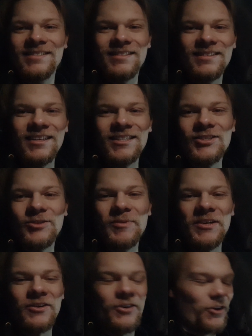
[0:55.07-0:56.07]
this should
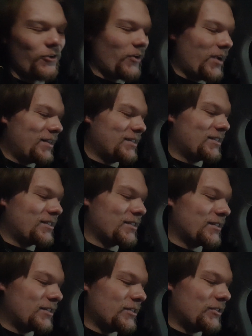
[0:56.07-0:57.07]
be a good race
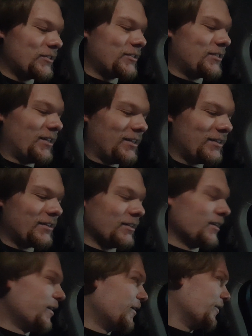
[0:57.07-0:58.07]
because this
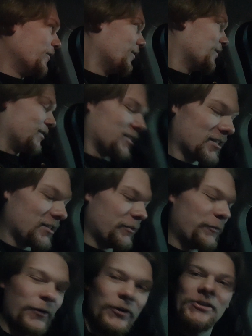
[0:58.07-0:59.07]
is the
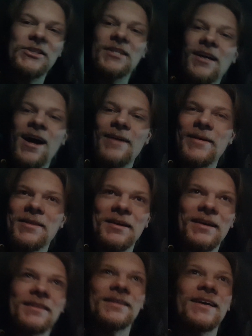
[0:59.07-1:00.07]
first time I
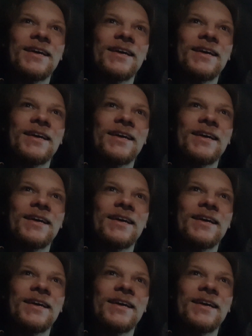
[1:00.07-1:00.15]
think in the